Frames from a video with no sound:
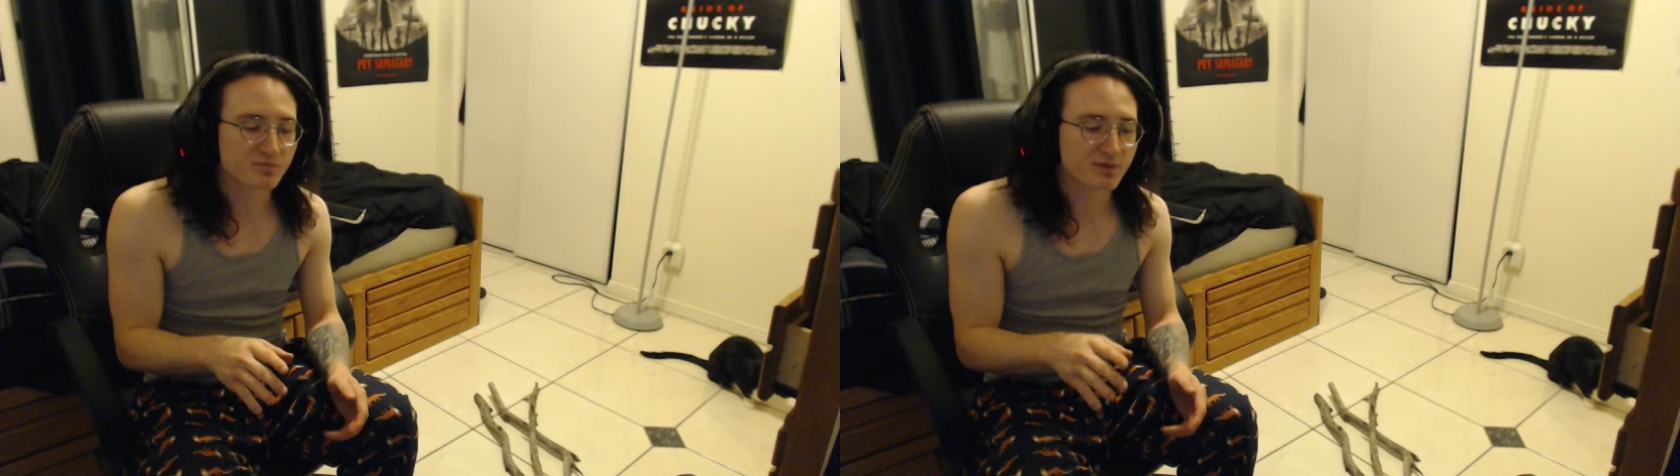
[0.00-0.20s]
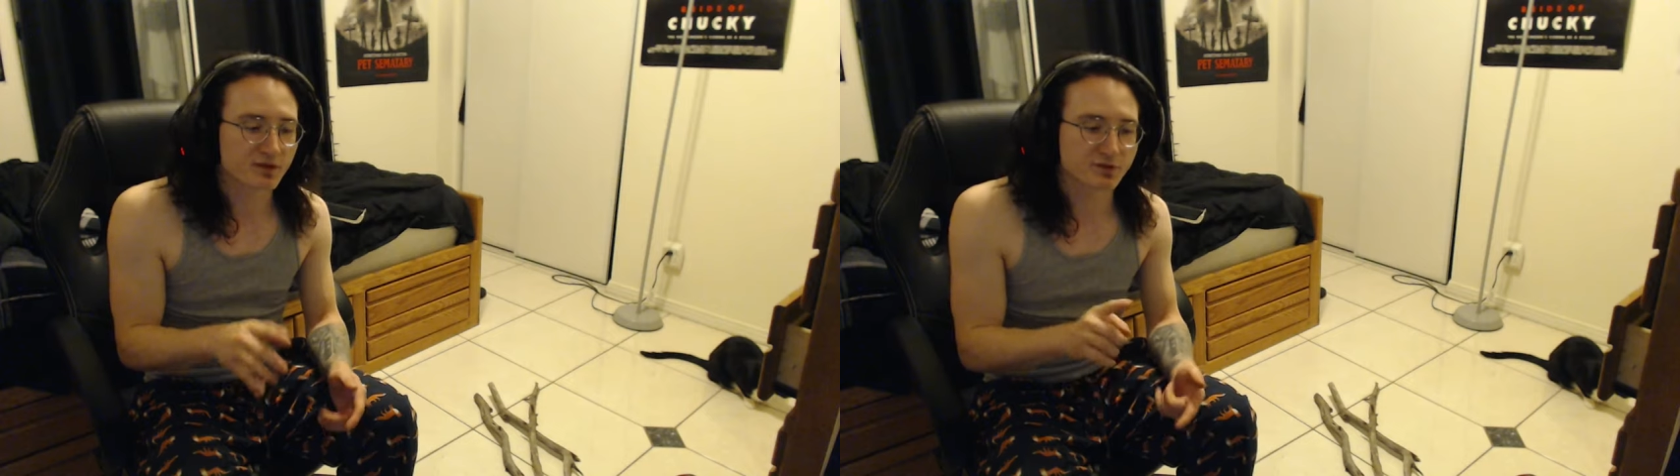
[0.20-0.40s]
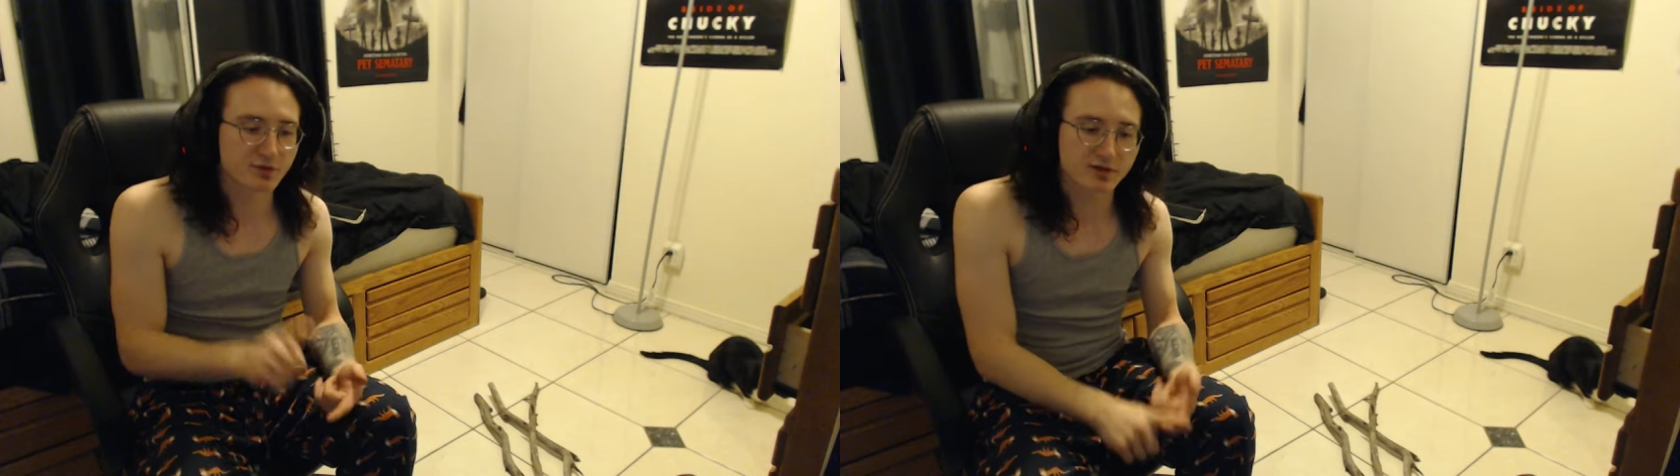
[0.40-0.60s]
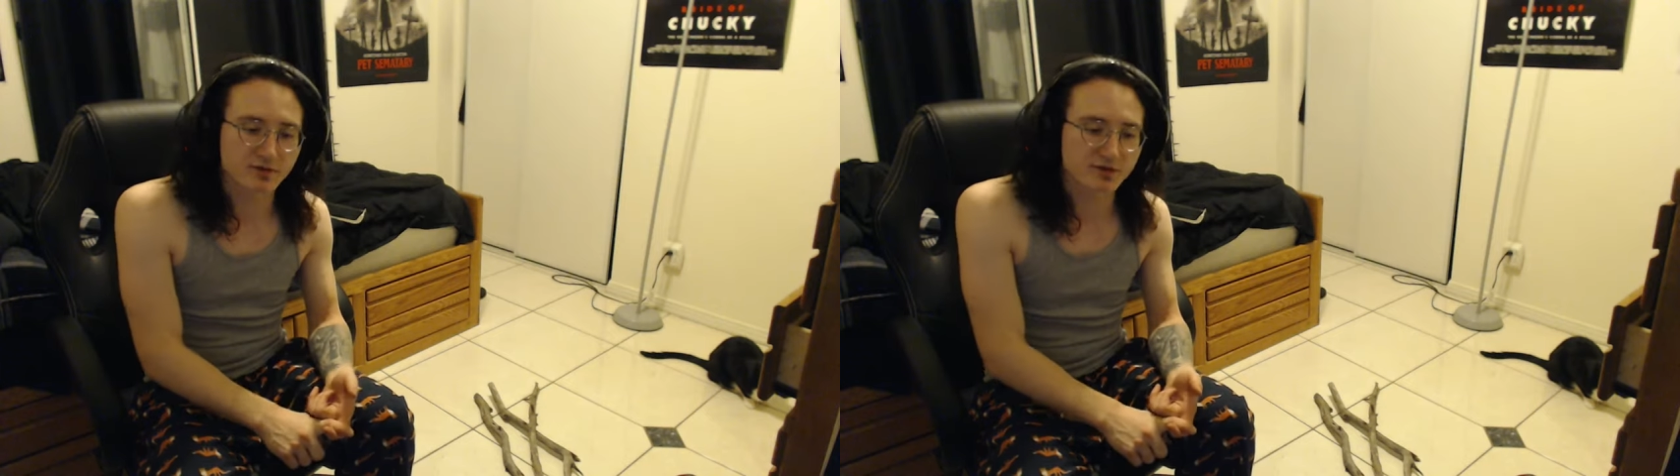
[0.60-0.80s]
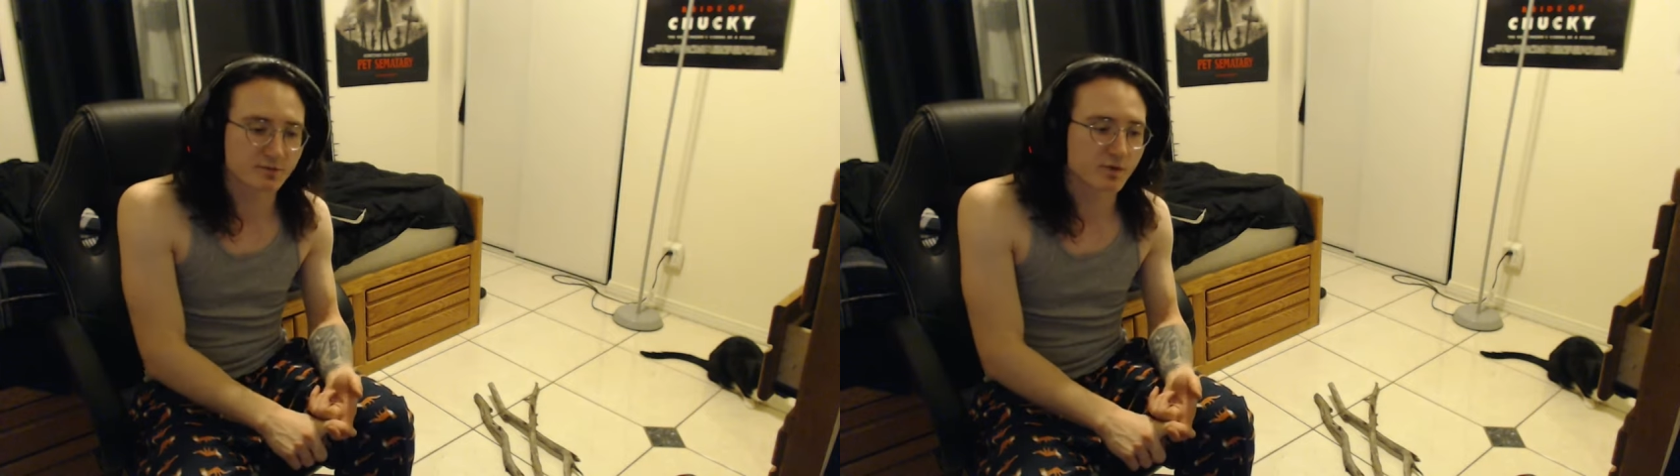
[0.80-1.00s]
the
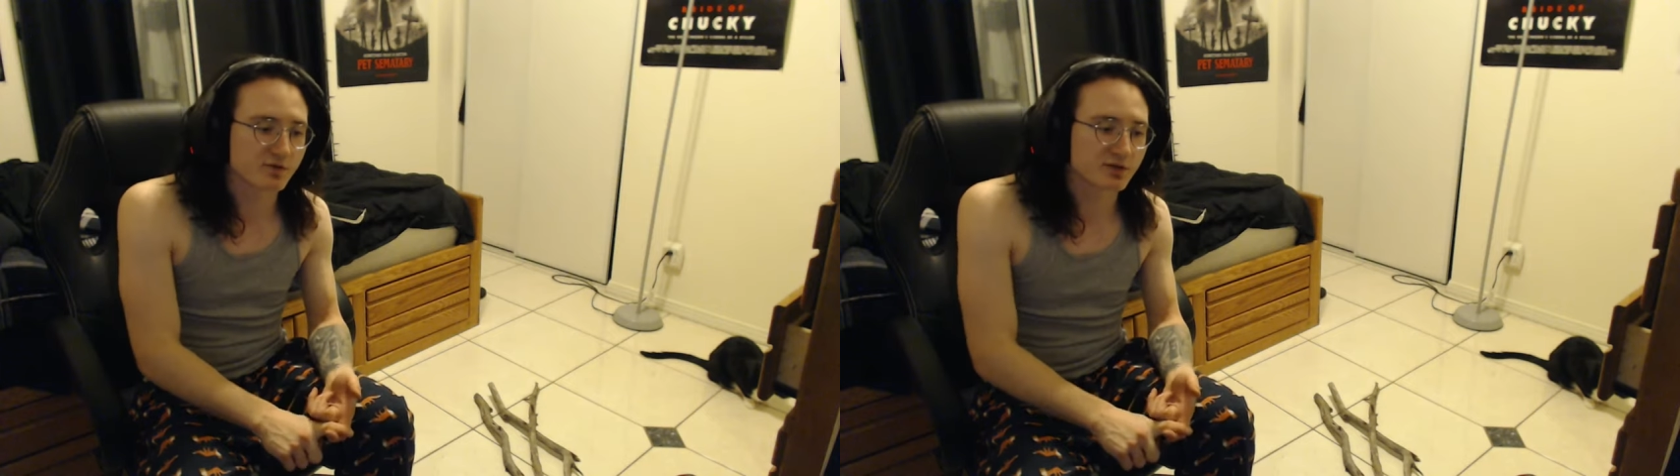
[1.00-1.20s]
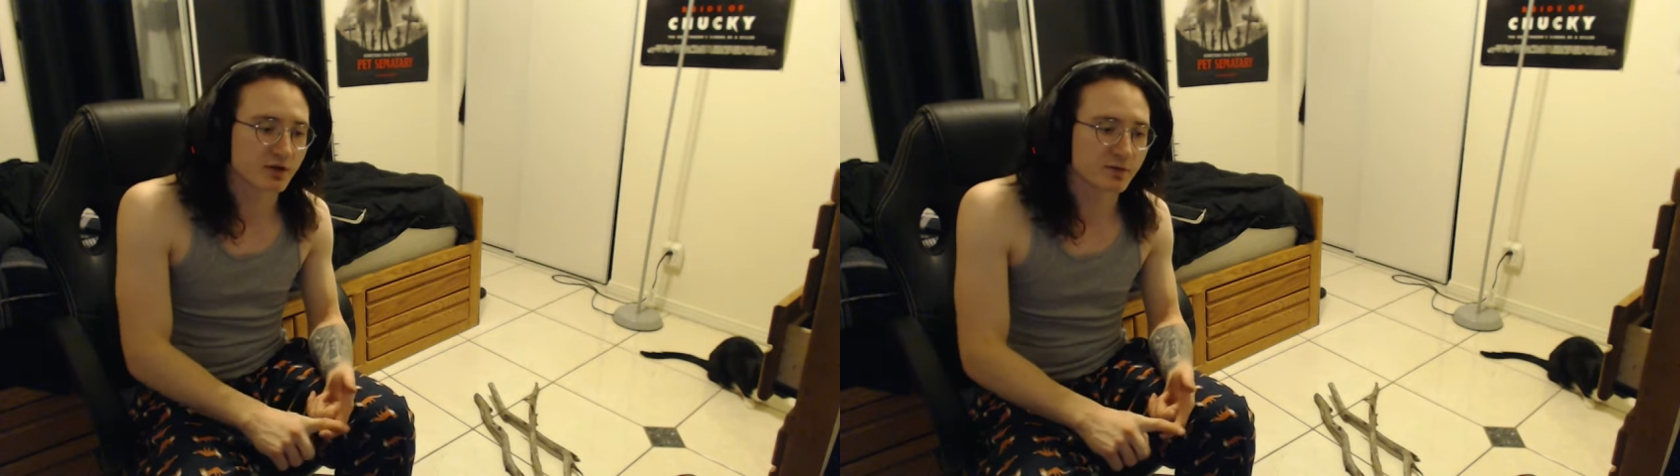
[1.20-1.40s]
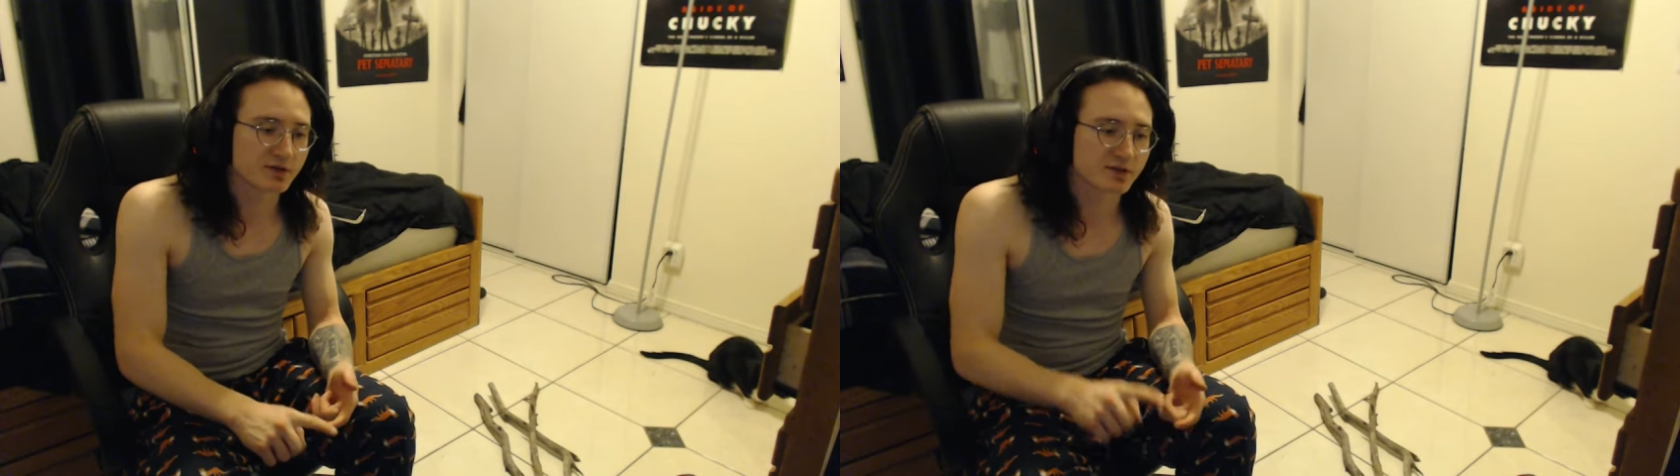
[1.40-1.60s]
2013 one was garbage.